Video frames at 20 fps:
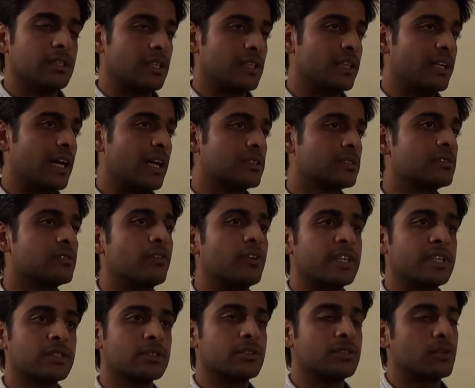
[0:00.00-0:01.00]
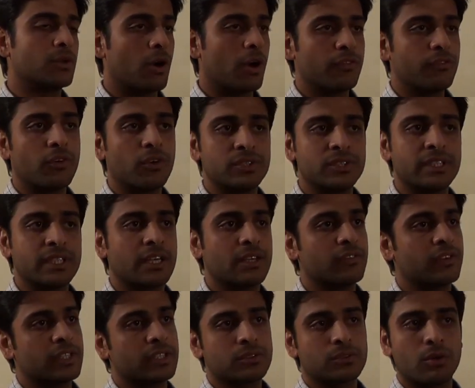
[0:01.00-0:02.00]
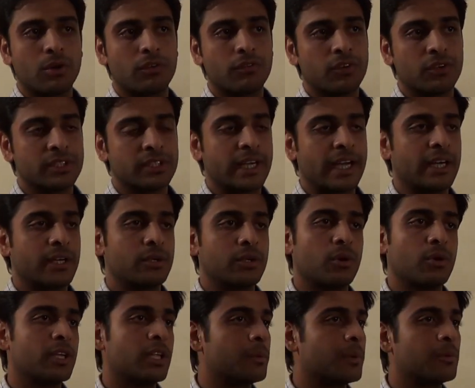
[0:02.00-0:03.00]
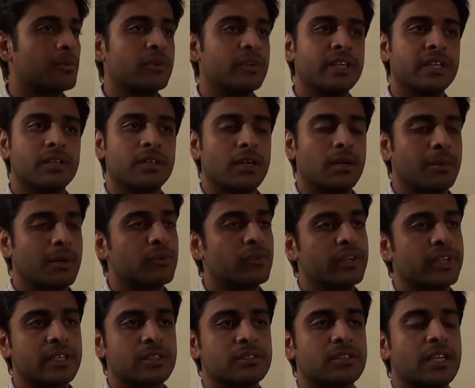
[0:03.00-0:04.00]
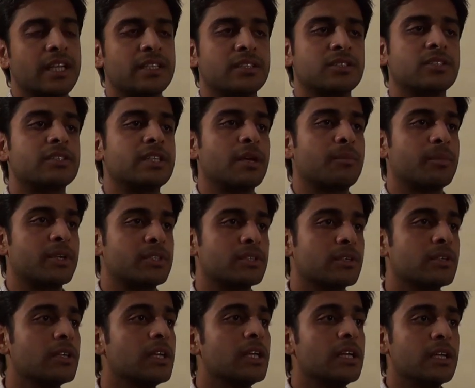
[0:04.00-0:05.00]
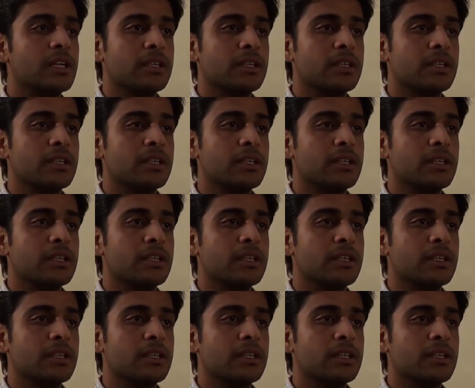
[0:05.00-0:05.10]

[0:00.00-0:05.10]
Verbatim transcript: Then they asked what is hot forging and what is cold forging. I told them about, re about recrystallization temperature.